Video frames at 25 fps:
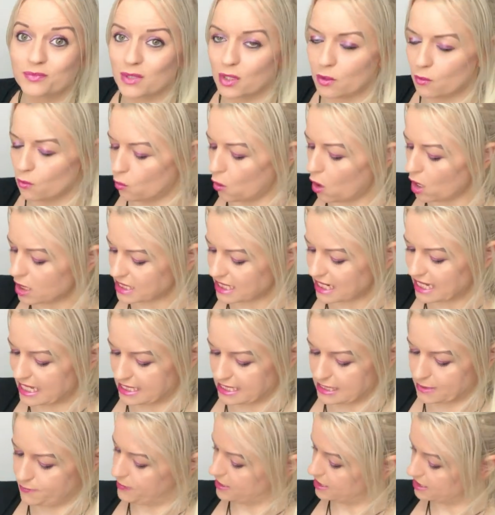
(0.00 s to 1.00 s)
What
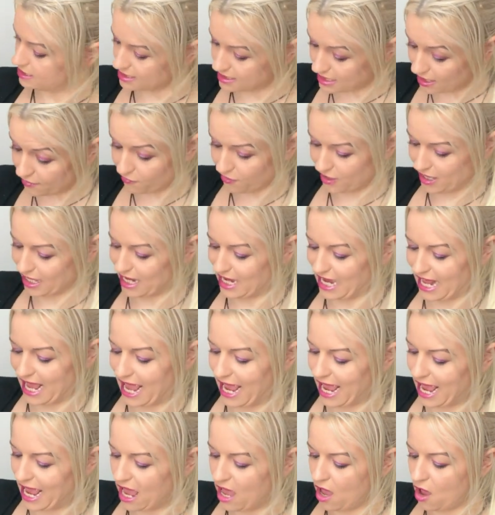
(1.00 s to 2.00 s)
is specifically
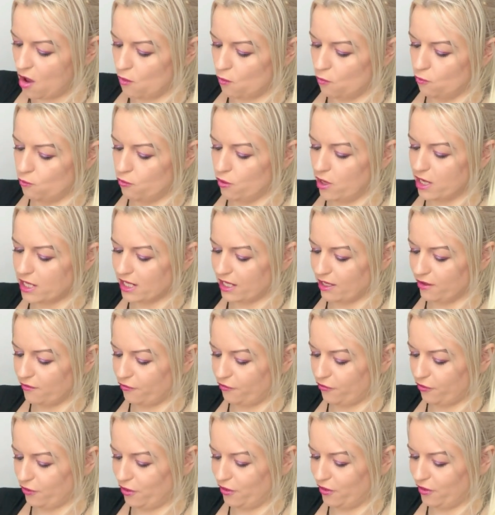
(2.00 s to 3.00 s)
running
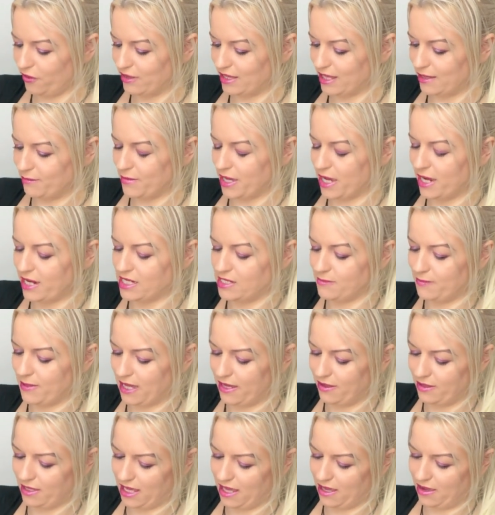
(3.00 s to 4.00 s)
through their mind
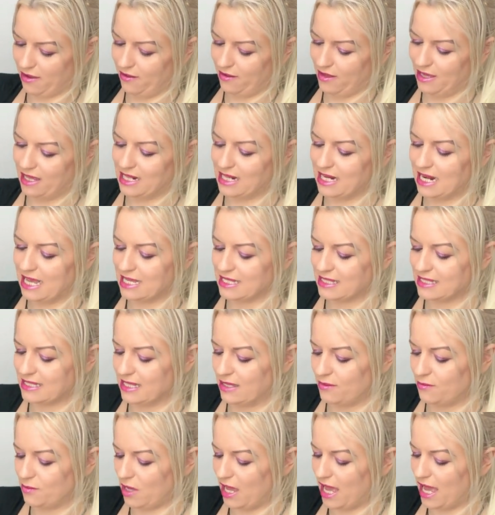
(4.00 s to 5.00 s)
about you. And let's see
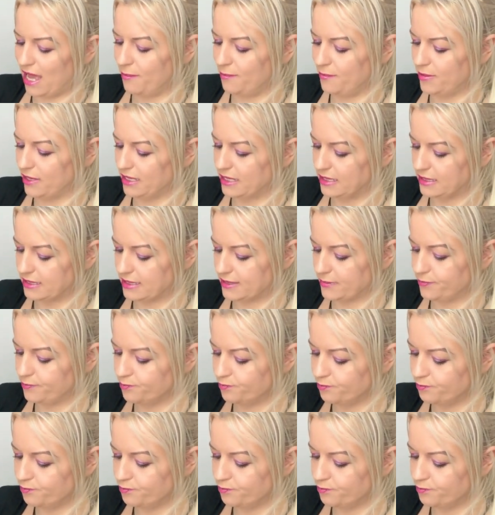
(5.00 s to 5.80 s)
what happens.